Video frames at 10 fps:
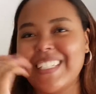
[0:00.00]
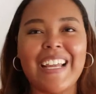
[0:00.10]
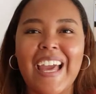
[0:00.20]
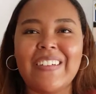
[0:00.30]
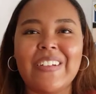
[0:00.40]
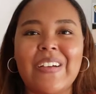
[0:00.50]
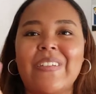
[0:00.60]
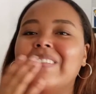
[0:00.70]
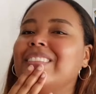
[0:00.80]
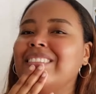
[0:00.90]
I don't
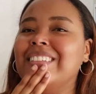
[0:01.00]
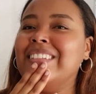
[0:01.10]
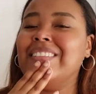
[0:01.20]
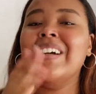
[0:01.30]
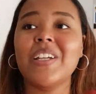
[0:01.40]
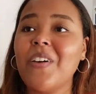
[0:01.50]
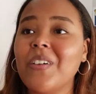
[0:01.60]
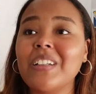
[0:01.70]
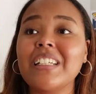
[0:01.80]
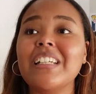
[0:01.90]
know.
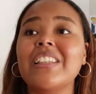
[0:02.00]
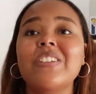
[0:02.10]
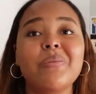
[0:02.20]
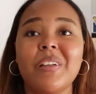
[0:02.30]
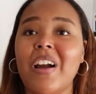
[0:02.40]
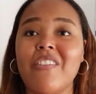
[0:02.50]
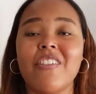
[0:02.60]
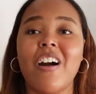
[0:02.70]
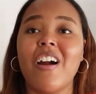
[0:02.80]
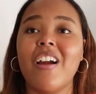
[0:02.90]
Totally threw me off
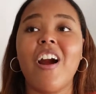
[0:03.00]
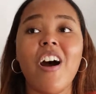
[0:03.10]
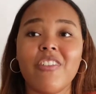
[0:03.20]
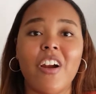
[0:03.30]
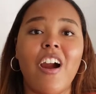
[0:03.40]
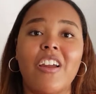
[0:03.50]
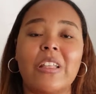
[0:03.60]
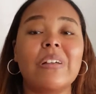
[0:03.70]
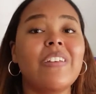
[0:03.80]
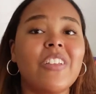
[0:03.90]
guard
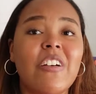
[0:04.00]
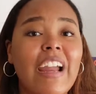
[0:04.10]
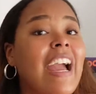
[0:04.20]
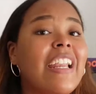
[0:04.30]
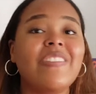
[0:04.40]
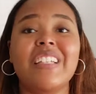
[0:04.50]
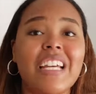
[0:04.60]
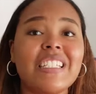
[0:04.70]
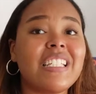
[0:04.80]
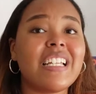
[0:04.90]
though. Even though I kind of
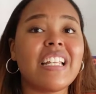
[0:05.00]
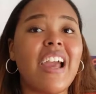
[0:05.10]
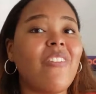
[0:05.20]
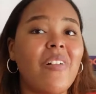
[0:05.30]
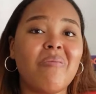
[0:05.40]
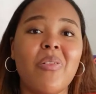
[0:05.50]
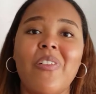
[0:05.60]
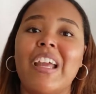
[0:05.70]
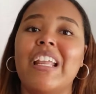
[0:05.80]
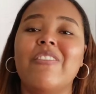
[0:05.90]
guessed it at one
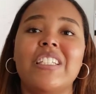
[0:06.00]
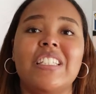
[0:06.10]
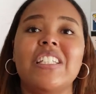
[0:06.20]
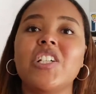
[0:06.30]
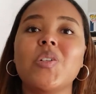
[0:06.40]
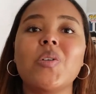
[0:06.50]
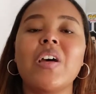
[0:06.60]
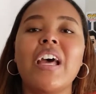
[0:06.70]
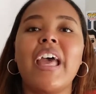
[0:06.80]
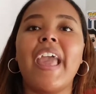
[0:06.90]
point, it was still
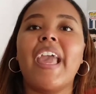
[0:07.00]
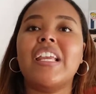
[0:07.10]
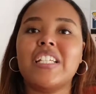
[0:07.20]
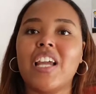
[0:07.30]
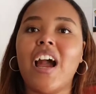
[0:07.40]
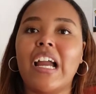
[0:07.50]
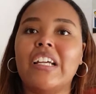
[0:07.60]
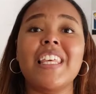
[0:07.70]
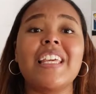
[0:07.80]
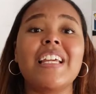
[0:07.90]
a shock.
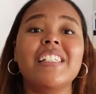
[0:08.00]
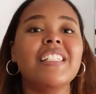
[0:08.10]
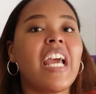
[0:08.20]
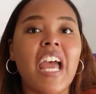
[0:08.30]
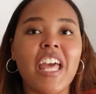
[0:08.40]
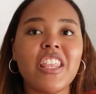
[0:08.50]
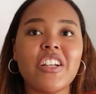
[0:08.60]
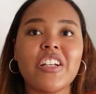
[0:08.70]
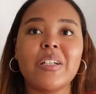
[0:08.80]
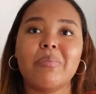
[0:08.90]
The
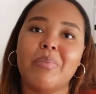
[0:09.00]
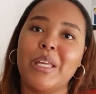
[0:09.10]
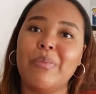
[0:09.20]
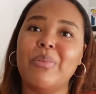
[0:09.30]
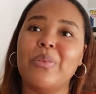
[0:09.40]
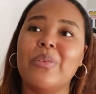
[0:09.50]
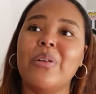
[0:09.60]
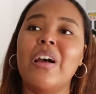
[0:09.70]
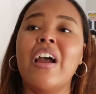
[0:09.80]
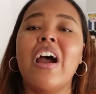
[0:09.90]
Tethered
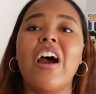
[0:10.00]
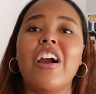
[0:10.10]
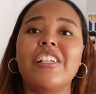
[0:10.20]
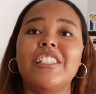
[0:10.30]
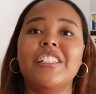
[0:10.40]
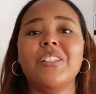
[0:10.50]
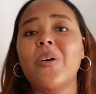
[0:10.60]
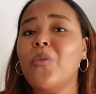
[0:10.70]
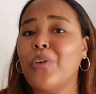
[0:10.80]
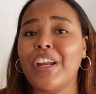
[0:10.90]
people are just
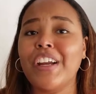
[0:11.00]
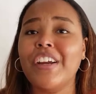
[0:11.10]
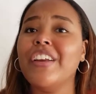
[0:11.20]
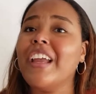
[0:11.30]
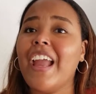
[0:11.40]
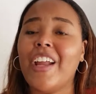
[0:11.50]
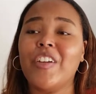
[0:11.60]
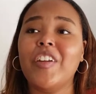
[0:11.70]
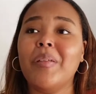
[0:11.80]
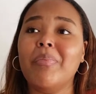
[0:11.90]
so weird and
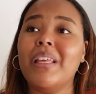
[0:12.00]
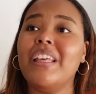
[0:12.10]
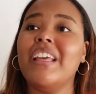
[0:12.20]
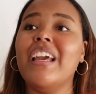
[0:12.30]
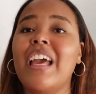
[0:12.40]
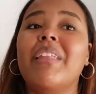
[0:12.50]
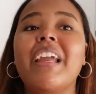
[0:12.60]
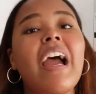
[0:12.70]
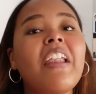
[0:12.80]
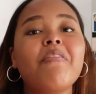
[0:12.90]
creepy. They
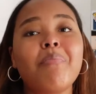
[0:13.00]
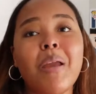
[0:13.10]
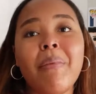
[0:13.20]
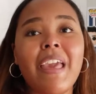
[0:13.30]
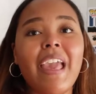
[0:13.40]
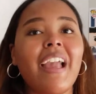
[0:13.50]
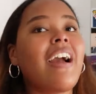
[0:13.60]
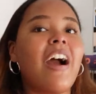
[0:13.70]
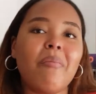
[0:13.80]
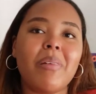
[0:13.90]
kind of mimic and
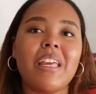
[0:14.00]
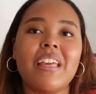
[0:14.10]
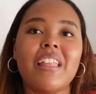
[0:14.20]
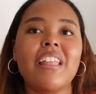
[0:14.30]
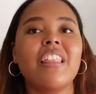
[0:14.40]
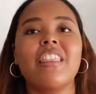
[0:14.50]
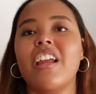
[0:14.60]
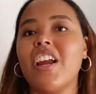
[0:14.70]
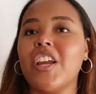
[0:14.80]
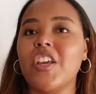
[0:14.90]
copy
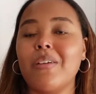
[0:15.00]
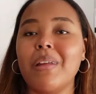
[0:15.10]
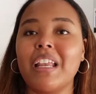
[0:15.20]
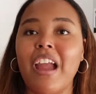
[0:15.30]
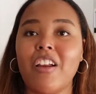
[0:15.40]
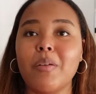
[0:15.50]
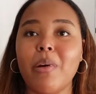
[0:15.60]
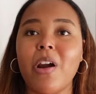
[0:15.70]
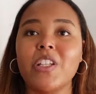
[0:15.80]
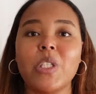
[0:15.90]
their human
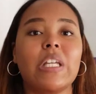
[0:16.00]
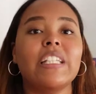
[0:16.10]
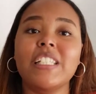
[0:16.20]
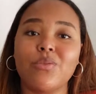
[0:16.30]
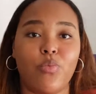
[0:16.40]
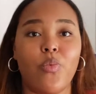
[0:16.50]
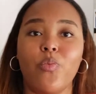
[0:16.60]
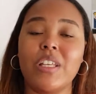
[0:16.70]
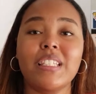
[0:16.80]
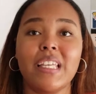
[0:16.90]
counterparts, at least when
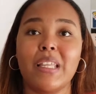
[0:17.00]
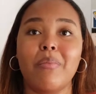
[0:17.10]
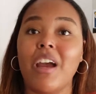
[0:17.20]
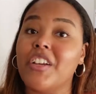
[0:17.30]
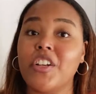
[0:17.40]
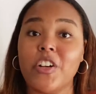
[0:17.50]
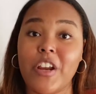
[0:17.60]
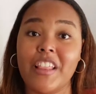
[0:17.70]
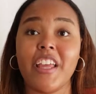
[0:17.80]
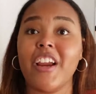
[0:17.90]
we see them
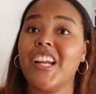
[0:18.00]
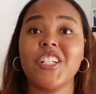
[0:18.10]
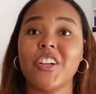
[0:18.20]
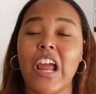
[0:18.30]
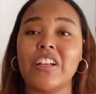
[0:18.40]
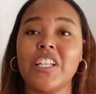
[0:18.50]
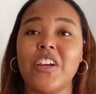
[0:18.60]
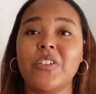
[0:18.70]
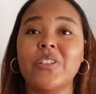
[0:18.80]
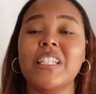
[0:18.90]
in their underground
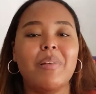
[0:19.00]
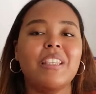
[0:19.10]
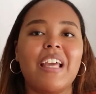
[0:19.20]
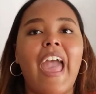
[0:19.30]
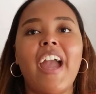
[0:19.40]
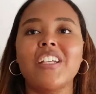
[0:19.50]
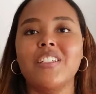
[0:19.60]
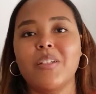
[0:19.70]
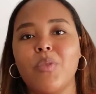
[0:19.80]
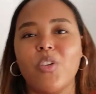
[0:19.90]
tunnels, but the actions
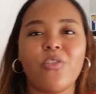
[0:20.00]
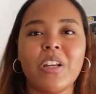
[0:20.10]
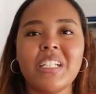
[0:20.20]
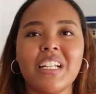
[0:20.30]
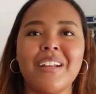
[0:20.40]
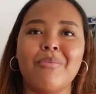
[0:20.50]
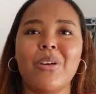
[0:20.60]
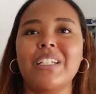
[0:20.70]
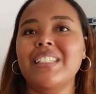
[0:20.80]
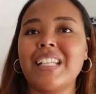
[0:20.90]
are more rigid and
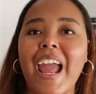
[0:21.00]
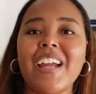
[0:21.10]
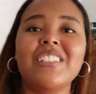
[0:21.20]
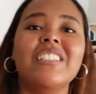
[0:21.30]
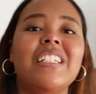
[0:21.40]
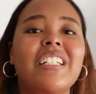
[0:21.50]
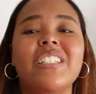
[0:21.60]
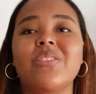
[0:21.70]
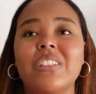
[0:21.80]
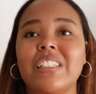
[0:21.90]
more staggered, and
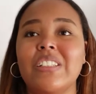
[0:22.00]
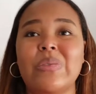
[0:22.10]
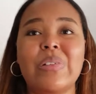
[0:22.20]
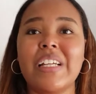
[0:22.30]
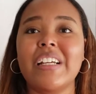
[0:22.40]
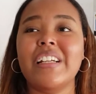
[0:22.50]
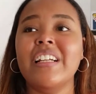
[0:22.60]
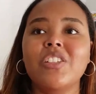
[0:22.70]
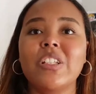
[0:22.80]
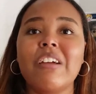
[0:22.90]
it's really weird.
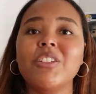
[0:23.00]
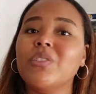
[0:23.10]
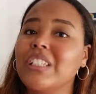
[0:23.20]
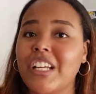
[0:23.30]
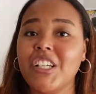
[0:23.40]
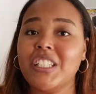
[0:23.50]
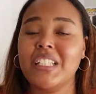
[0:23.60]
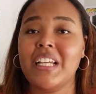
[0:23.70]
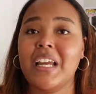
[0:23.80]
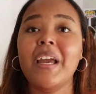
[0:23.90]
So that was really
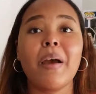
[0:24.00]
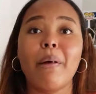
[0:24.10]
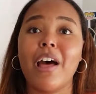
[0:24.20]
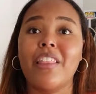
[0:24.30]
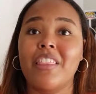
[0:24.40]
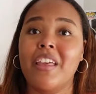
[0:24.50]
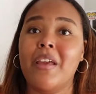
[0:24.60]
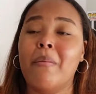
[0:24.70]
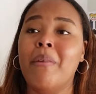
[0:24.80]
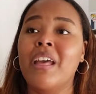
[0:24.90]
interesting about
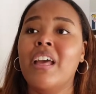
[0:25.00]
them.